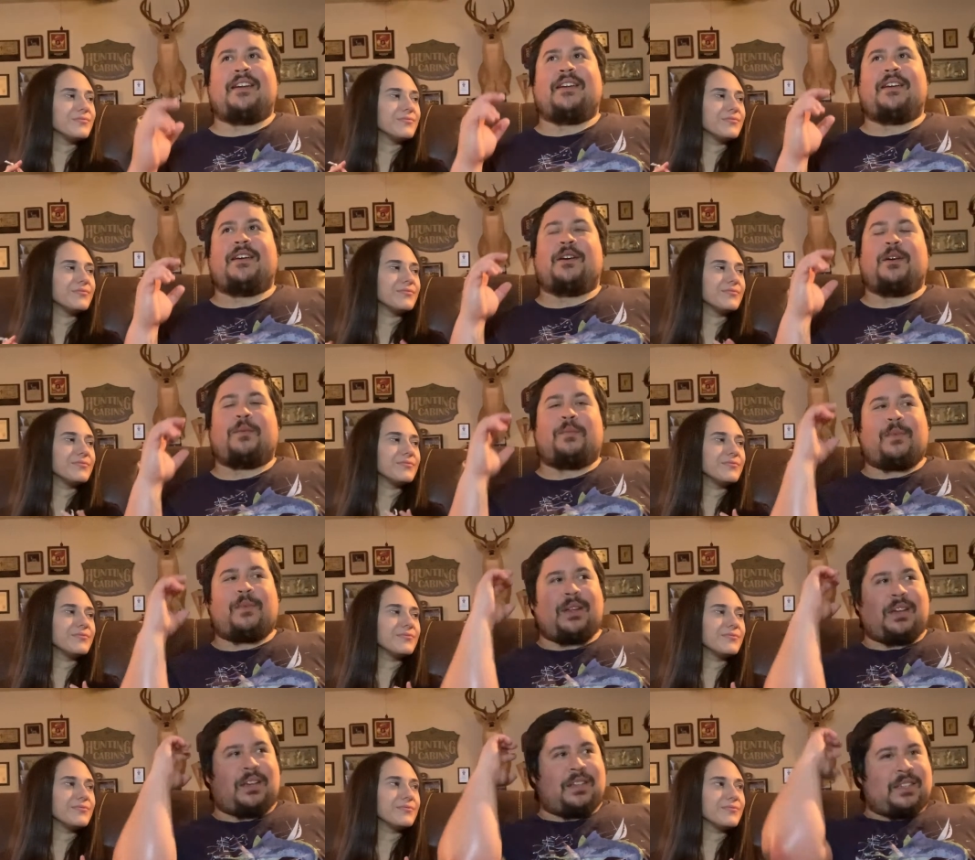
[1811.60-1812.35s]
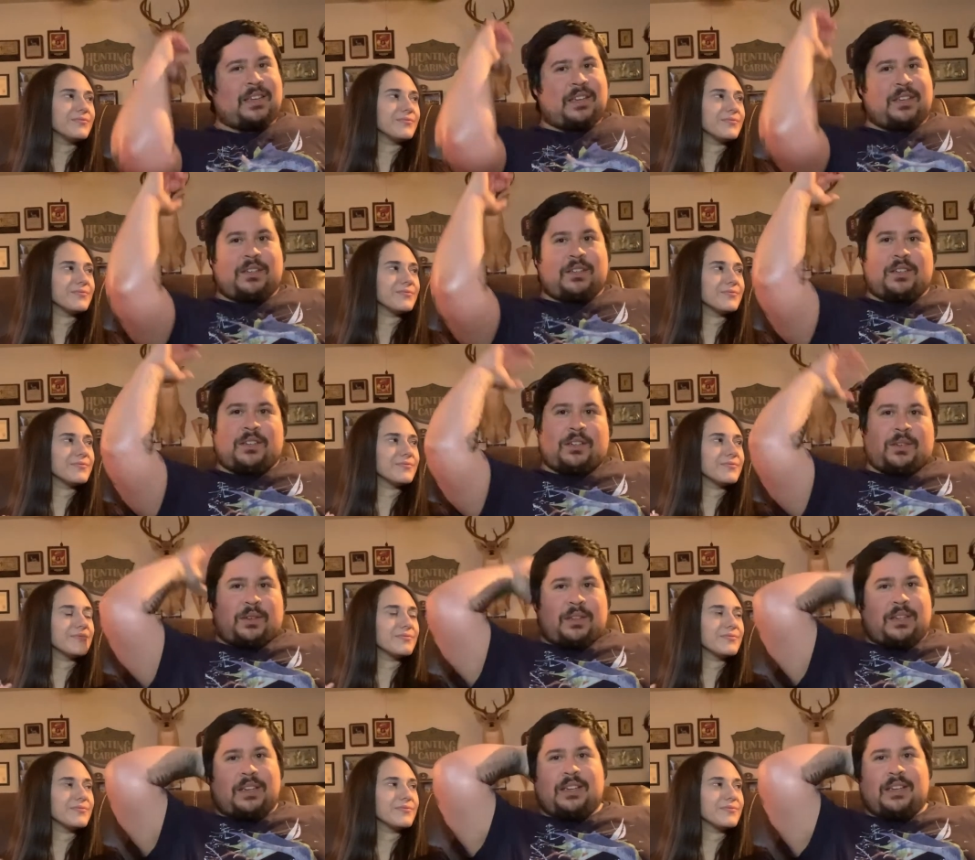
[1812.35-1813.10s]
Speaker 1: up. Like, because I usually do
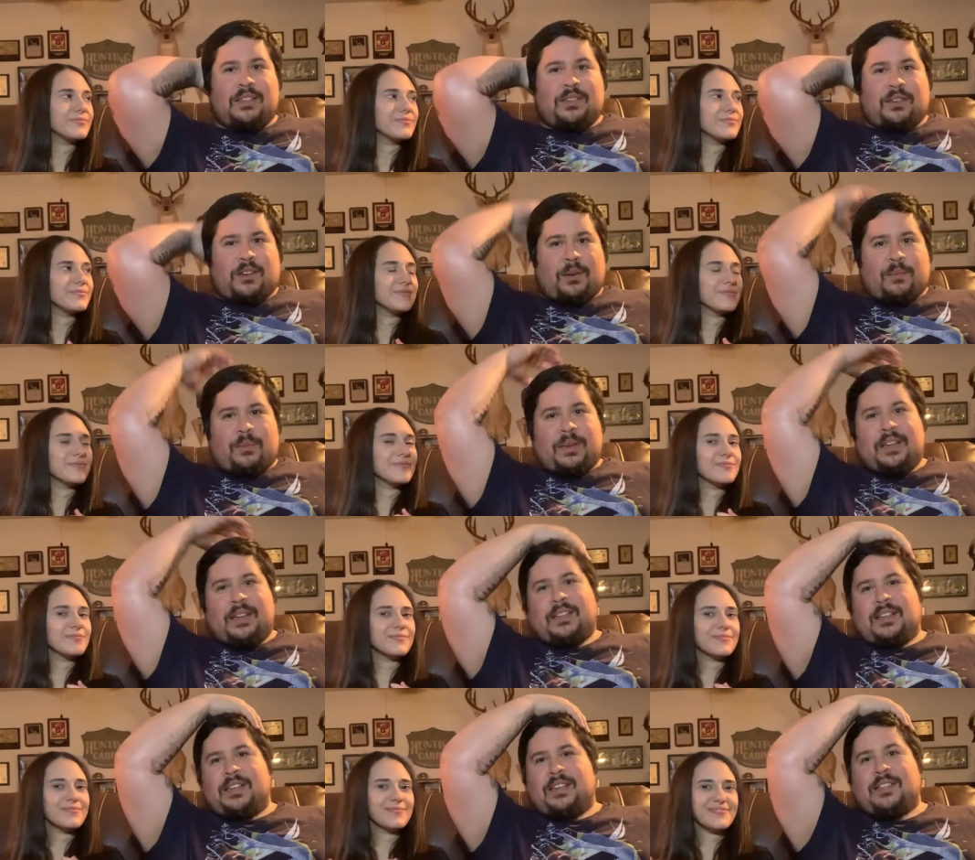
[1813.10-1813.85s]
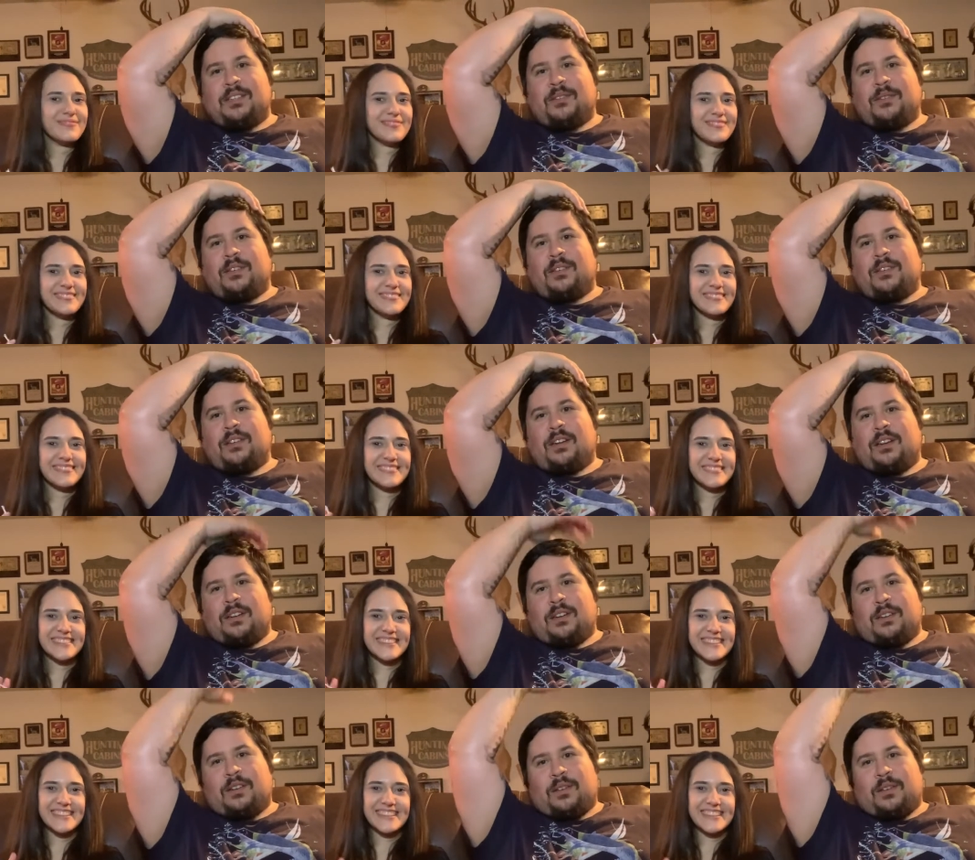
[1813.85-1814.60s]
this. Or I'm like this. When, I
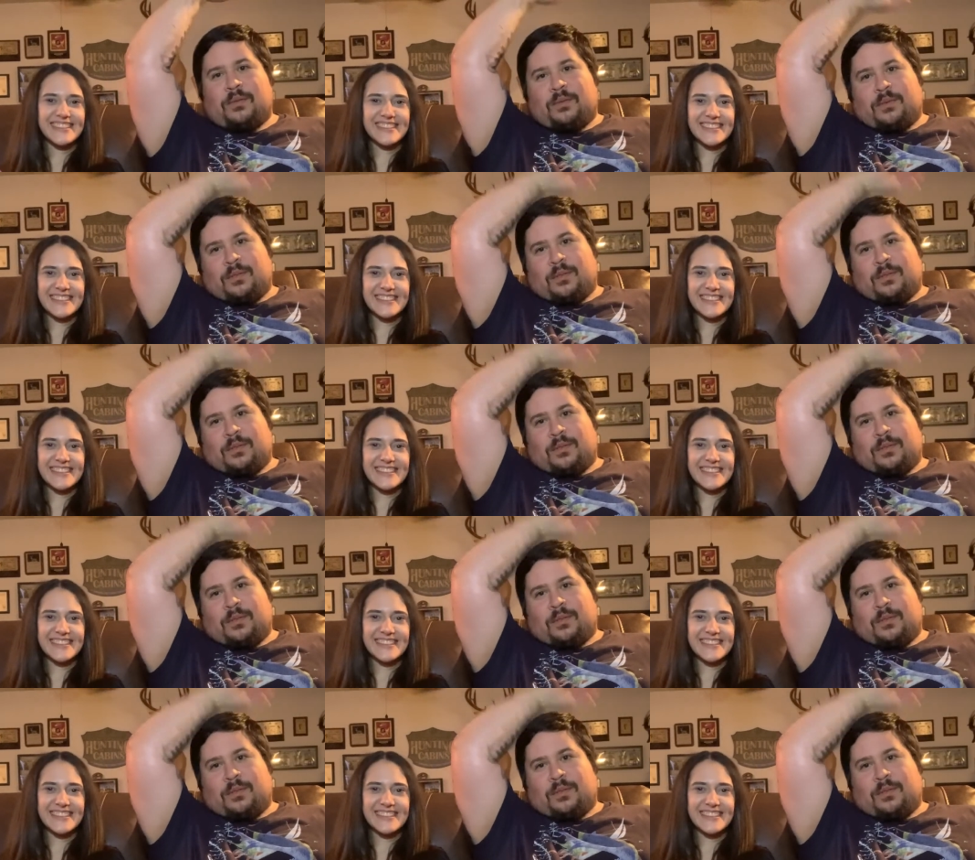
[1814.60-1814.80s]
don't know. I